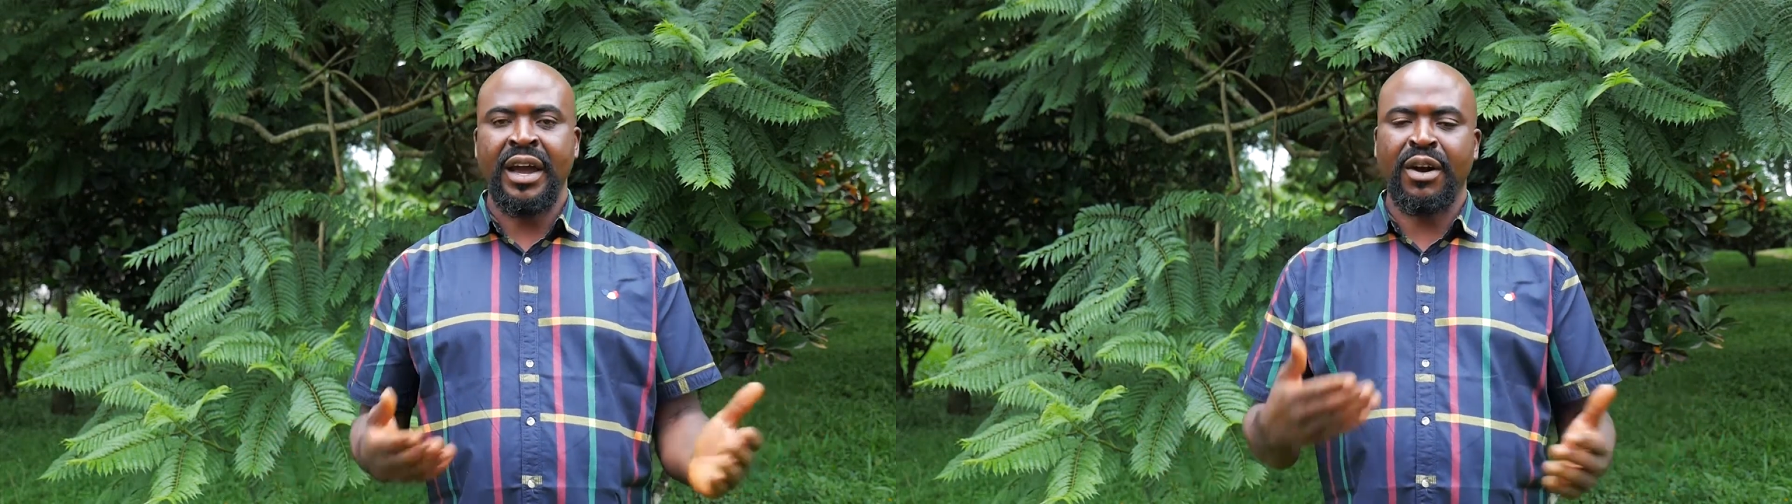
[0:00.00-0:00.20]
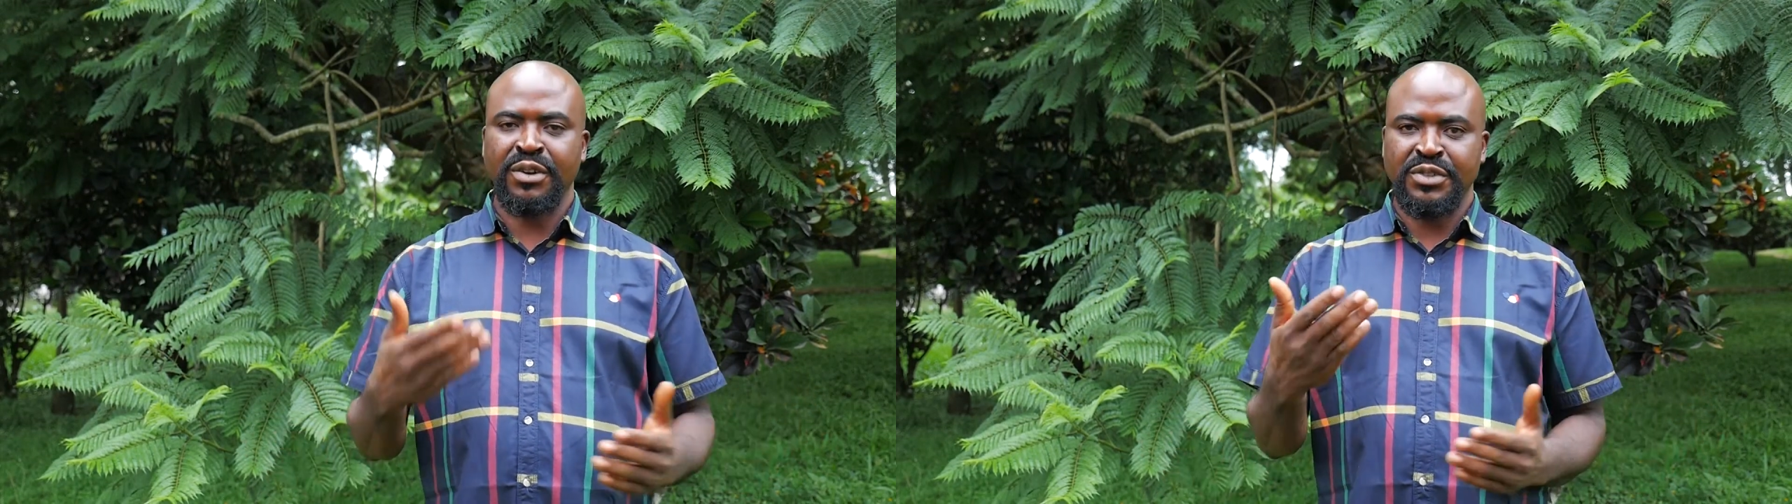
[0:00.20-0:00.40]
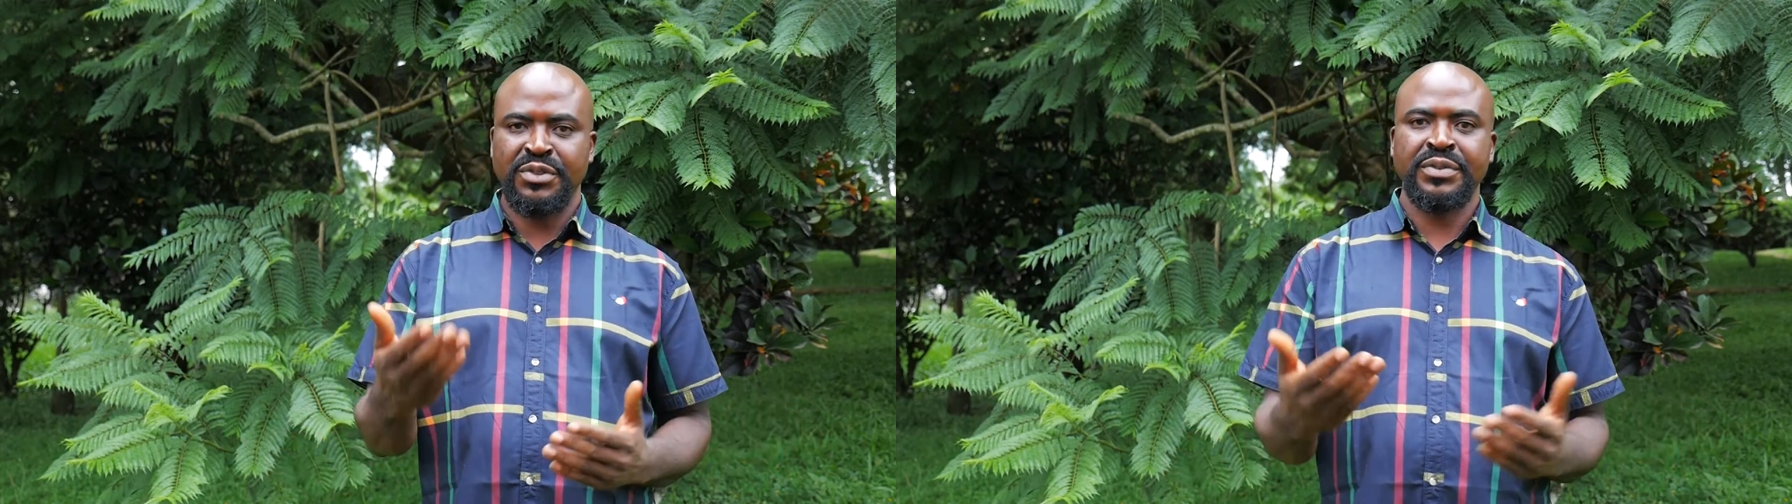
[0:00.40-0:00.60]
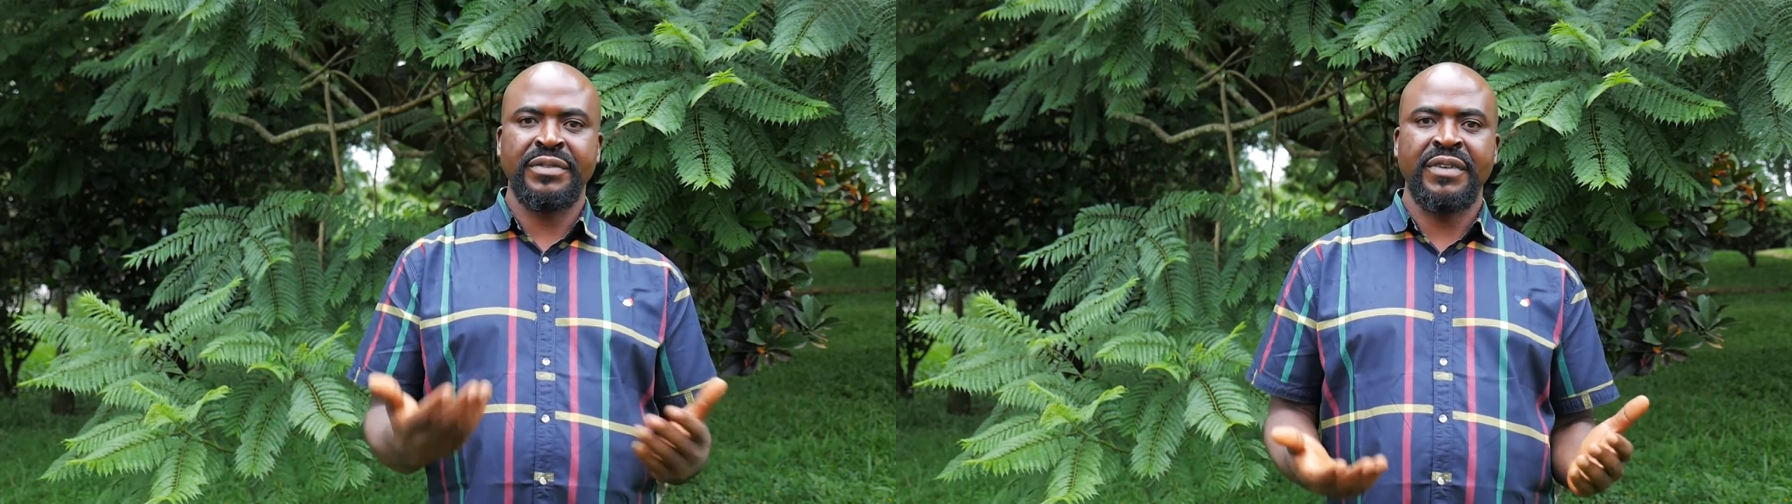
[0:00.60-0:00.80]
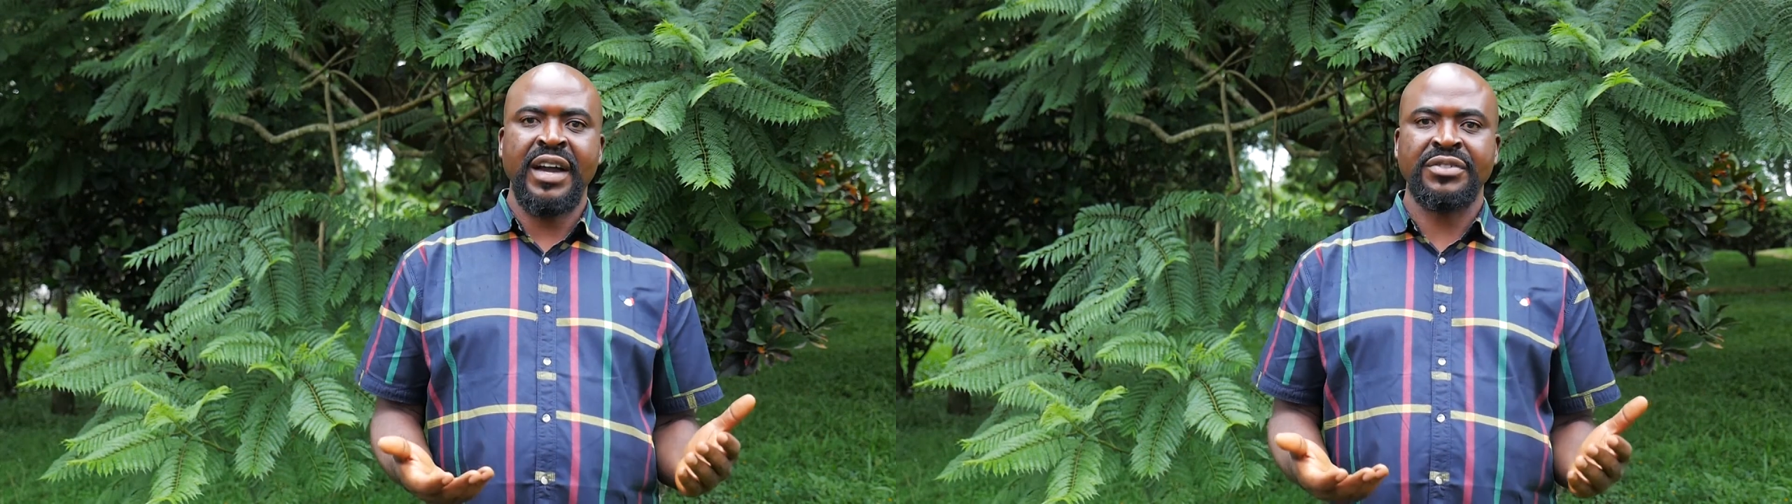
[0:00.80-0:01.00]
I continue to
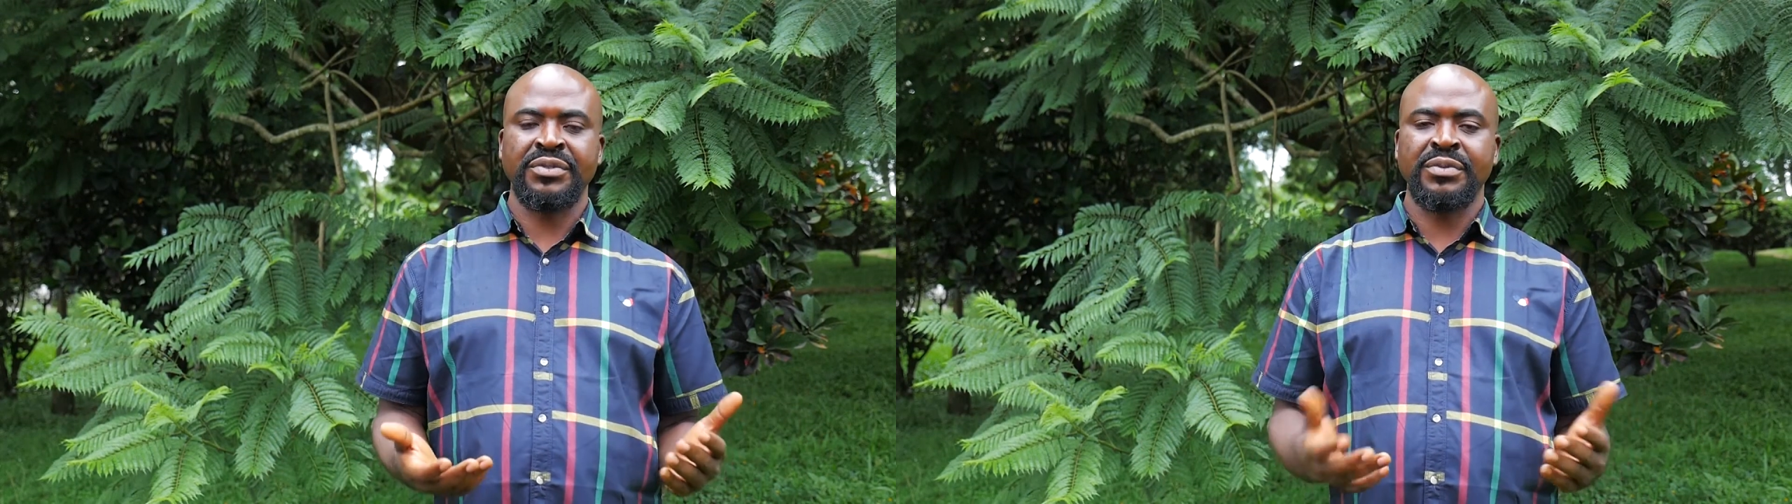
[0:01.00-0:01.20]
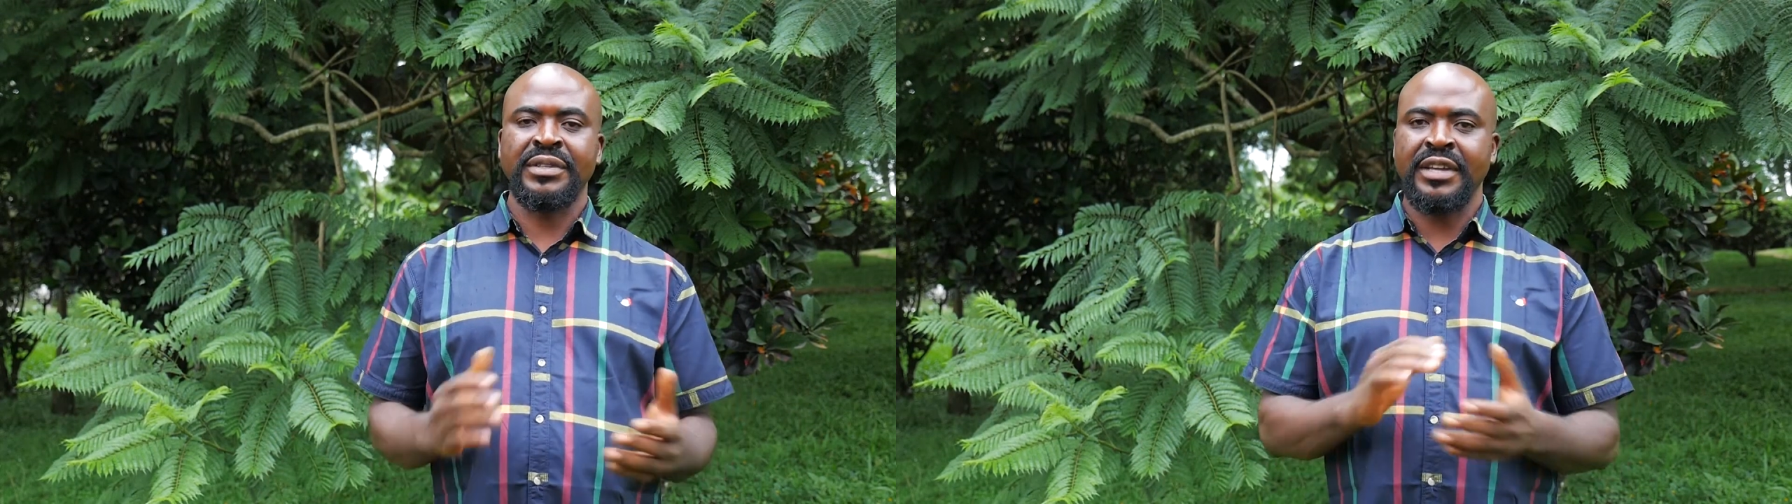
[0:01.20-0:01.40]
advise you,